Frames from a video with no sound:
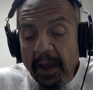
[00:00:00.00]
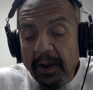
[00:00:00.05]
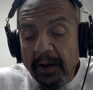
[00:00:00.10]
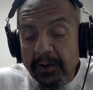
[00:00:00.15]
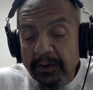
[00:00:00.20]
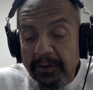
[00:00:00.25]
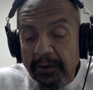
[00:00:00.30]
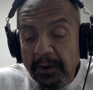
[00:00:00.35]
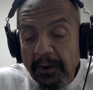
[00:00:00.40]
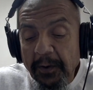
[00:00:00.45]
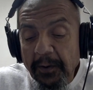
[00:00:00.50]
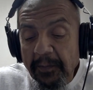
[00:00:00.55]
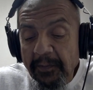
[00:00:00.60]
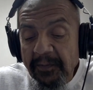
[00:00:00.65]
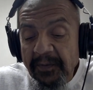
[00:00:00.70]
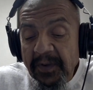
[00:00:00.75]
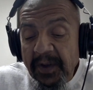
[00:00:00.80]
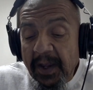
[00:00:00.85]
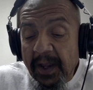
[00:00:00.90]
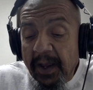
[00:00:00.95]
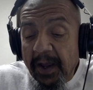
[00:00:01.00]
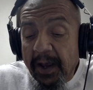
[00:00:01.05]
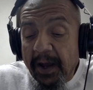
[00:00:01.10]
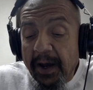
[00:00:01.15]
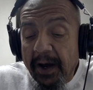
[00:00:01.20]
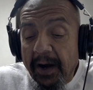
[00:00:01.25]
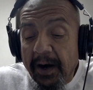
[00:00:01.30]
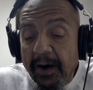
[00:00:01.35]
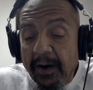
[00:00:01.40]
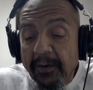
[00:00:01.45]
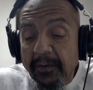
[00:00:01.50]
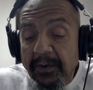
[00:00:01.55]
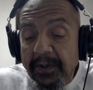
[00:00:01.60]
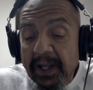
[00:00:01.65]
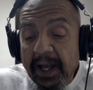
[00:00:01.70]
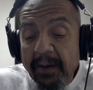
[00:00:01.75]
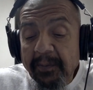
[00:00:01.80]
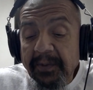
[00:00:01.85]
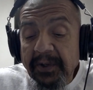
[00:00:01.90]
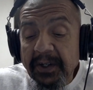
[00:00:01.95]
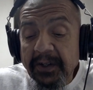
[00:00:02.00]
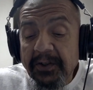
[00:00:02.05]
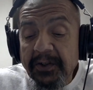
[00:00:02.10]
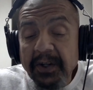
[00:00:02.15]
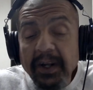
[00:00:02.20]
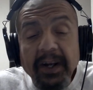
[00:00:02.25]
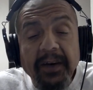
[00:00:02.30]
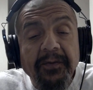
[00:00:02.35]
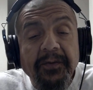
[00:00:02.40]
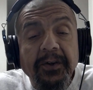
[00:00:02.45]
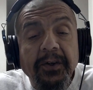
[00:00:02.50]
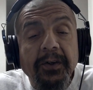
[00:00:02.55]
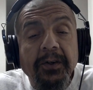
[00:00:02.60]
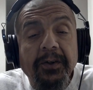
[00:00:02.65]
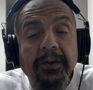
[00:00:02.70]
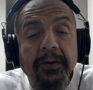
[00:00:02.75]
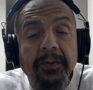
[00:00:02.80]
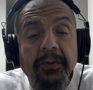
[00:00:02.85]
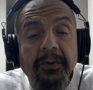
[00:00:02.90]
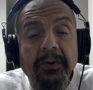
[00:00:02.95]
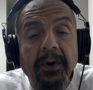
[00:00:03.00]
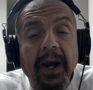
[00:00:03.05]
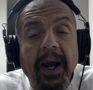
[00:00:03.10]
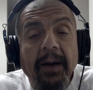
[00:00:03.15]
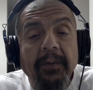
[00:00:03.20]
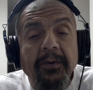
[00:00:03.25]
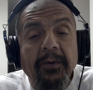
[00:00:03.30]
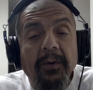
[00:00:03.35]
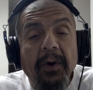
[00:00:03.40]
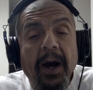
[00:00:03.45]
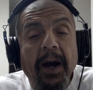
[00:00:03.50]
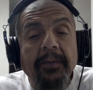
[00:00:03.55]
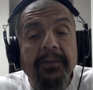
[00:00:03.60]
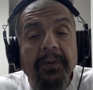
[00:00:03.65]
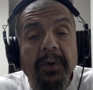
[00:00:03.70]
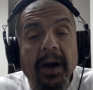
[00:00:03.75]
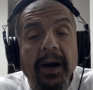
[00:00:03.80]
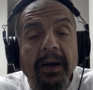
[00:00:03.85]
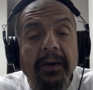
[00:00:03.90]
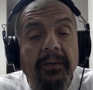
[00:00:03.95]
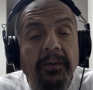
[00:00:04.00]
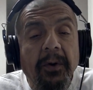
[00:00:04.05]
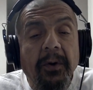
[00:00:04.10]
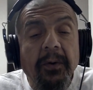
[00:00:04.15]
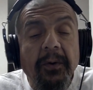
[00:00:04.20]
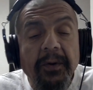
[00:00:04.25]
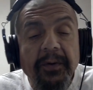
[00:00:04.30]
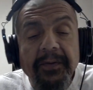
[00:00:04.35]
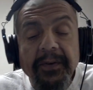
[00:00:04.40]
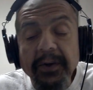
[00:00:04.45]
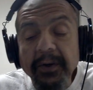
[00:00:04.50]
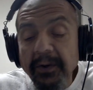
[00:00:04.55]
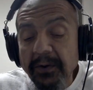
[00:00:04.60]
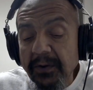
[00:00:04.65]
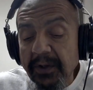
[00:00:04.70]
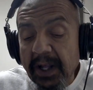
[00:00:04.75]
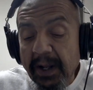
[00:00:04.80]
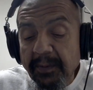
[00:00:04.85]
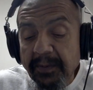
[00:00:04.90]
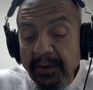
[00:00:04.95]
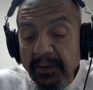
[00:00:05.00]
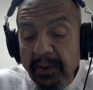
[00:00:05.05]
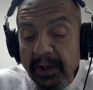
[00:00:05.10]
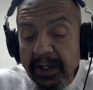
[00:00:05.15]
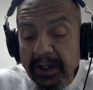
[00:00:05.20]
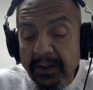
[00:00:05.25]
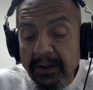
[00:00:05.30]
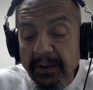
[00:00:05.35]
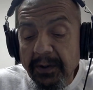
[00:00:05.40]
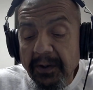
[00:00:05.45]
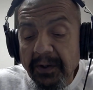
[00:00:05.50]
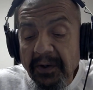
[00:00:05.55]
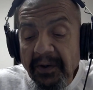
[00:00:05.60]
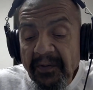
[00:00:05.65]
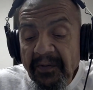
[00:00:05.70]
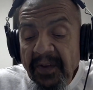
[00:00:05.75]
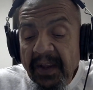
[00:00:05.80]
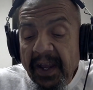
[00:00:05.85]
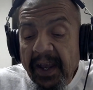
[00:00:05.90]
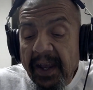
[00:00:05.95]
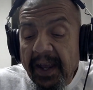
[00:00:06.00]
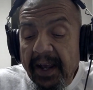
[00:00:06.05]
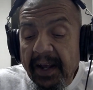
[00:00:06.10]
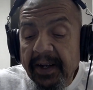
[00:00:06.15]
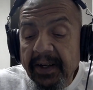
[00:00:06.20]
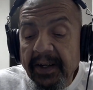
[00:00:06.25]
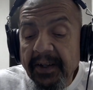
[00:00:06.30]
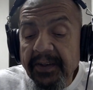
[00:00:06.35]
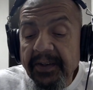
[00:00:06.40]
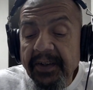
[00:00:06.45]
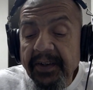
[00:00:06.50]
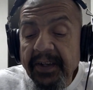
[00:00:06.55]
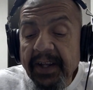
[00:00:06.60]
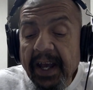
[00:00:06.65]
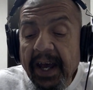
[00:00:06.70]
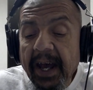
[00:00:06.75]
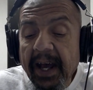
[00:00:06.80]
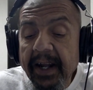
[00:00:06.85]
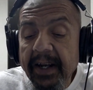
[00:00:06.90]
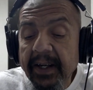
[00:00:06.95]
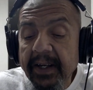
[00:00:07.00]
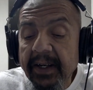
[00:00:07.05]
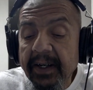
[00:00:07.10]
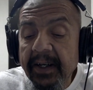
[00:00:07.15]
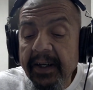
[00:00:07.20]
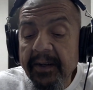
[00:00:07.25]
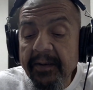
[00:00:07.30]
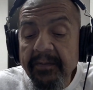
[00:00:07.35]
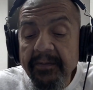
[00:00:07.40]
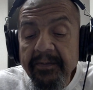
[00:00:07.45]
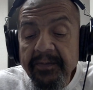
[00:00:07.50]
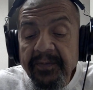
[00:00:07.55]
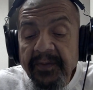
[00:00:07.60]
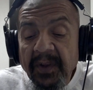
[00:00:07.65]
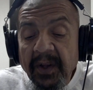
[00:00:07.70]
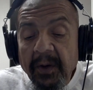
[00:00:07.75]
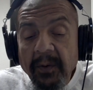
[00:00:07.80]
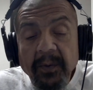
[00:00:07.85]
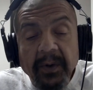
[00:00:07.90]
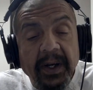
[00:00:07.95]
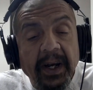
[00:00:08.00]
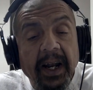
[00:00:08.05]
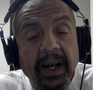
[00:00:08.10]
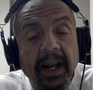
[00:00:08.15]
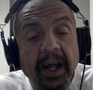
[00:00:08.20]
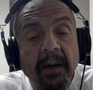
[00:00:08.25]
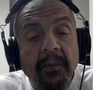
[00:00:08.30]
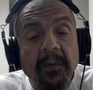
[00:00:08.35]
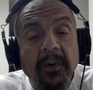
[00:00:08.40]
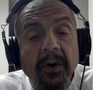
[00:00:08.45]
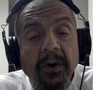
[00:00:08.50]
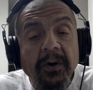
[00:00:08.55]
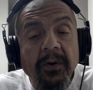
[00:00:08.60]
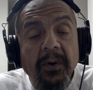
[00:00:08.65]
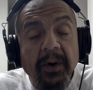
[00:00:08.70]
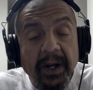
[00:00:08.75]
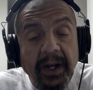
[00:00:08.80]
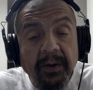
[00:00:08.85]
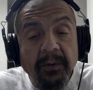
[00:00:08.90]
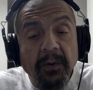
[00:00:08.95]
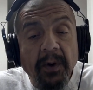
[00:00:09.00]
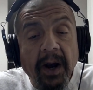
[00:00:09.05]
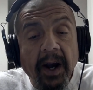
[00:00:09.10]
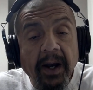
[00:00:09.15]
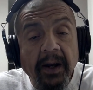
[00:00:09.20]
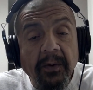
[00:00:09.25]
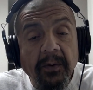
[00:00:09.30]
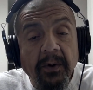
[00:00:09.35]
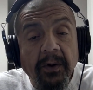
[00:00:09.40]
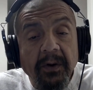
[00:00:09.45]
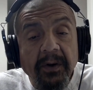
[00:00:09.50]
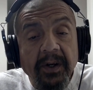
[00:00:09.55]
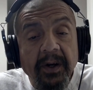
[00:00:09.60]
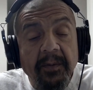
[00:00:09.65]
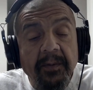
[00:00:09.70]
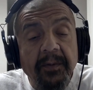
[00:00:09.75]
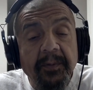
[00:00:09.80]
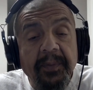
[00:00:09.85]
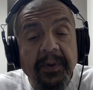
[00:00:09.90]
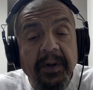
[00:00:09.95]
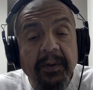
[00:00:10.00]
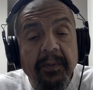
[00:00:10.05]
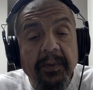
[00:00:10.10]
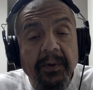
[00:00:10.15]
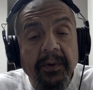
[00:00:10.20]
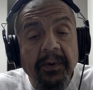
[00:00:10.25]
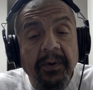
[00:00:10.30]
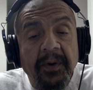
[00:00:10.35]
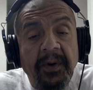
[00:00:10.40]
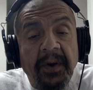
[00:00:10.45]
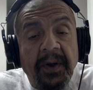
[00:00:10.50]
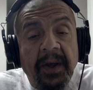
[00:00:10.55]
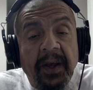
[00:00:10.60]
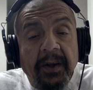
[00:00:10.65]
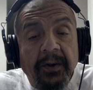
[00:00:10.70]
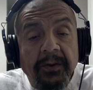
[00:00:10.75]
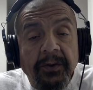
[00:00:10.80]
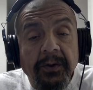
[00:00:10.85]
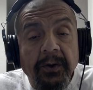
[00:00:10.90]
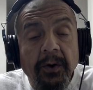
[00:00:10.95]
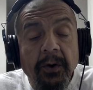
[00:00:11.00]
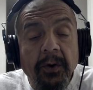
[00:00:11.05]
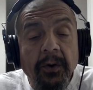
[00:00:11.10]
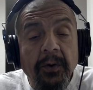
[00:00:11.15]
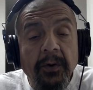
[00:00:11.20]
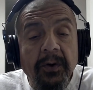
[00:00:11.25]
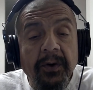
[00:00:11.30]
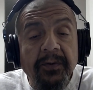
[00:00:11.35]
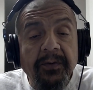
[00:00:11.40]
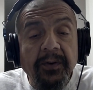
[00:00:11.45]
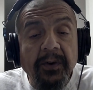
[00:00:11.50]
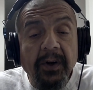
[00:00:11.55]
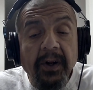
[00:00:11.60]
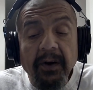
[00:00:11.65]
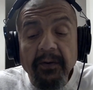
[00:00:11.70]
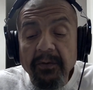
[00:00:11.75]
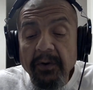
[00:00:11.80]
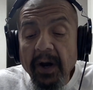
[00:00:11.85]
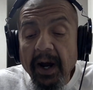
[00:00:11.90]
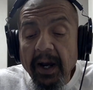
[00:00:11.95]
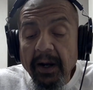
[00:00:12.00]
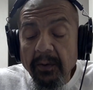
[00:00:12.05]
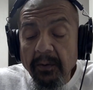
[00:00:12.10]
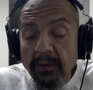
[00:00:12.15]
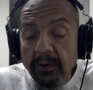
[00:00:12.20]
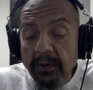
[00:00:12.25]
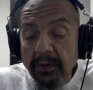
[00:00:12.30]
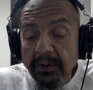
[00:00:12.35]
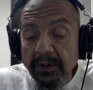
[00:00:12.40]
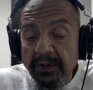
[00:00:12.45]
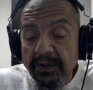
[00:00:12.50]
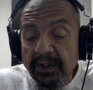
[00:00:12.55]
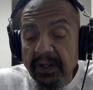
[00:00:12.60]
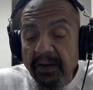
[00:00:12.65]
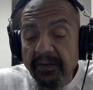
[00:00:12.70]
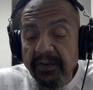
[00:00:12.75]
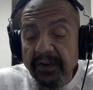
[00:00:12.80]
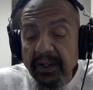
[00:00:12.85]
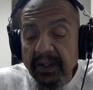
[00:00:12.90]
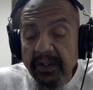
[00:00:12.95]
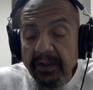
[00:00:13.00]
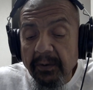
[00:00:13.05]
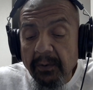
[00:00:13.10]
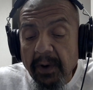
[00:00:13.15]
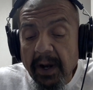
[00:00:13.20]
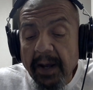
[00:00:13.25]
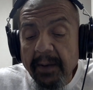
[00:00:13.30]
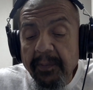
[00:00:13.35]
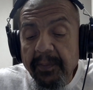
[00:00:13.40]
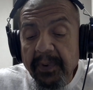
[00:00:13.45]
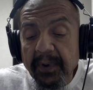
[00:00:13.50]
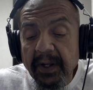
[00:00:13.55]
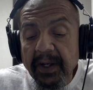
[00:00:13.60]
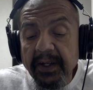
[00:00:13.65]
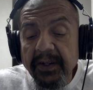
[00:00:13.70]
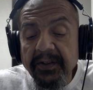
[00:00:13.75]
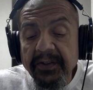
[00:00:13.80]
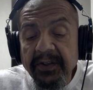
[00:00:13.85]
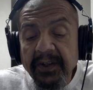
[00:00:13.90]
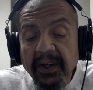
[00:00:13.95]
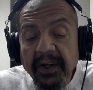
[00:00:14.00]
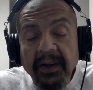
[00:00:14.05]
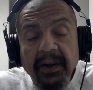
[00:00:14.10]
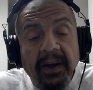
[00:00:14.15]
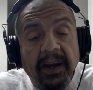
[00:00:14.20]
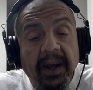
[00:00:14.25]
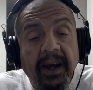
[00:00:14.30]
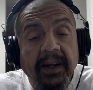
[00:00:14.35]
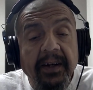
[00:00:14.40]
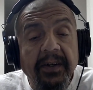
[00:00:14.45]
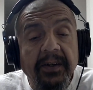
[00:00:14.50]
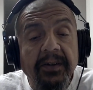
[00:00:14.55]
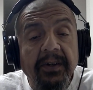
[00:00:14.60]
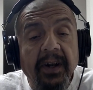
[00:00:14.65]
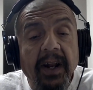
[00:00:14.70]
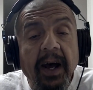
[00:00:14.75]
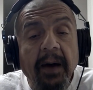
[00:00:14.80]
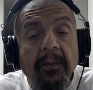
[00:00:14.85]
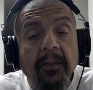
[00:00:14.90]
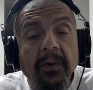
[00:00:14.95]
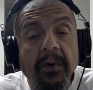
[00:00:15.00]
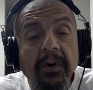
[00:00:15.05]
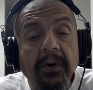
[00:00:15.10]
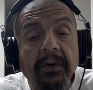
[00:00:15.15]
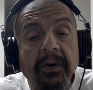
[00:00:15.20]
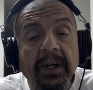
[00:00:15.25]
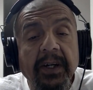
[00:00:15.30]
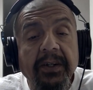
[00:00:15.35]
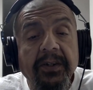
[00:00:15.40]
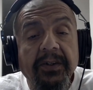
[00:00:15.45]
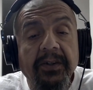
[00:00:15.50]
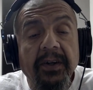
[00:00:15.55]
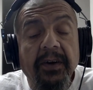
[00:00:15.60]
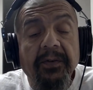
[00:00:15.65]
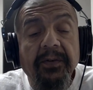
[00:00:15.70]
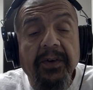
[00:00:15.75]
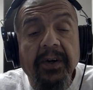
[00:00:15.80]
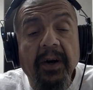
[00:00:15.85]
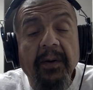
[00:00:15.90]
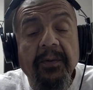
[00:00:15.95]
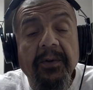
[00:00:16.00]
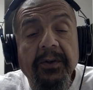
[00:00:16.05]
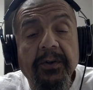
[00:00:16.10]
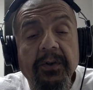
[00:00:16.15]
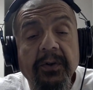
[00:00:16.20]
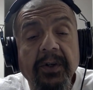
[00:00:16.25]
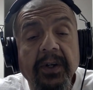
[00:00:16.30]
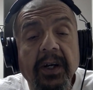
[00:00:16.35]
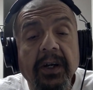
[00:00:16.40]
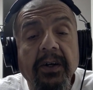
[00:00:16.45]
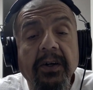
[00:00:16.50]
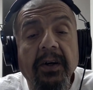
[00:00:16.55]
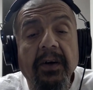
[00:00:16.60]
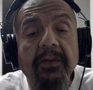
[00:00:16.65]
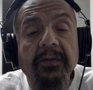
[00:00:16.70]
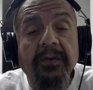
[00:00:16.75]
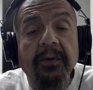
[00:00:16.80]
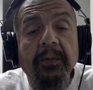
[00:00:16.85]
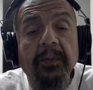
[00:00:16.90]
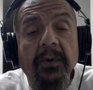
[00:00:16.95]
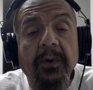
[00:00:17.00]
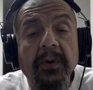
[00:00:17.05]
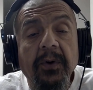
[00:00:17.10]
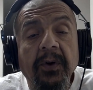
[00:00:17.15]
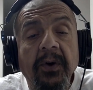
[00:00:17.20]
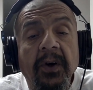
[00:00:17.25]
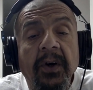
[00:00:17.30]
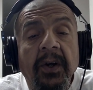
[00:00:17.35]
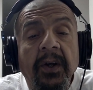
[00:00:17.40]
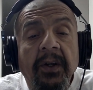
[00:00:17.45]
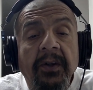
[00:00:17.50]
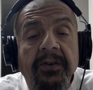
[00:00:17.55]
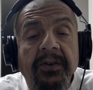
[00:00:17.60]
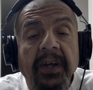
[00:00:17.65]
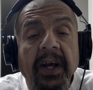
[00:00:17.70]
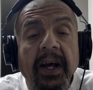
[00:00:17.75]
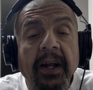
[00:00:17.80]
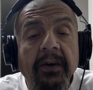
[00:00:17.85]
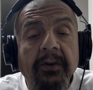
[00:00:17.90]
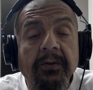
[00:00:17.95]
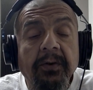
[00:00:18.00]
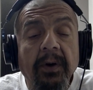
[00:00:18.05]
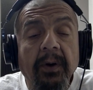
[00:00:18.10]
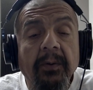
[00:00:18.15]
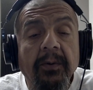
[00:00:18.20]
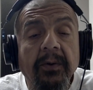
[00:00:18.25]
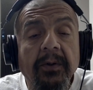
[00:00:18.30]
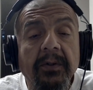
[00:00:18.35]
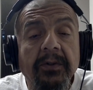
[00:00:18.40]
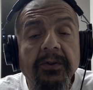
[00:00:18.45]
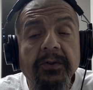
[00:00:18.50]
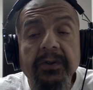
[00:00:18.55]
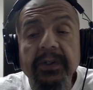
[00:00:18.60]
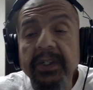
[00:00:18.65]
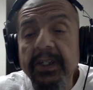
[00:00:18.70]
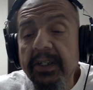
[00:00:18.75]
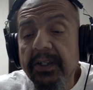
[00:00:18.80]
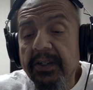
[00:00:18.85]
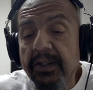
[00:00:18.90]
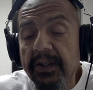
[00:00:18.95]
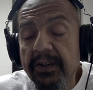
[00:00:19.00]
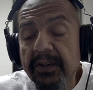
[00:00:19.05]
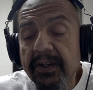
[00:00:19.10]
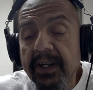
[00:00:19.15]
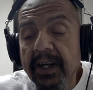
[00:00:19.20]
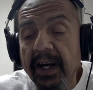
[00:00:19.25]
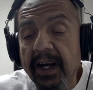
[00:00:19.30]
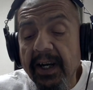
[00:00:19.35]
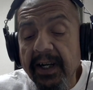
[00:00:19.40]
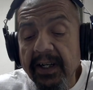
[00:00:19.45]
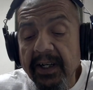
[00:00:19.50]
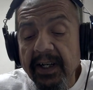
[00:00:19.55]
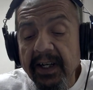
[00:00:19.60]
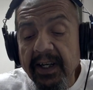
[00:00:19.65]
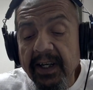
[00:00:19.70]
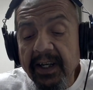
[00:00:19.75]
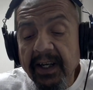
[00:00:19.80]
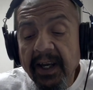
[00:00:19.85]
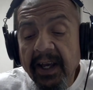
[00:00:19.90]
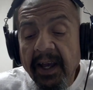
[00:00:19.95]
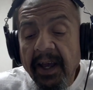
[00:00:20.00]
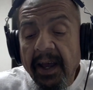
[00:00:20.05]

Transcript: So, uh, with that being said, if you could subscribe to Rob's Rock and Roll Review, that'd be way cool. And other than that, um, we got a lot more great rock and roll coming, people. So, if you love rock and roll, you're definitely in the right place. And there's a lot more great stuff coming, so get comfortable stay out of trouble and treat each other kindly.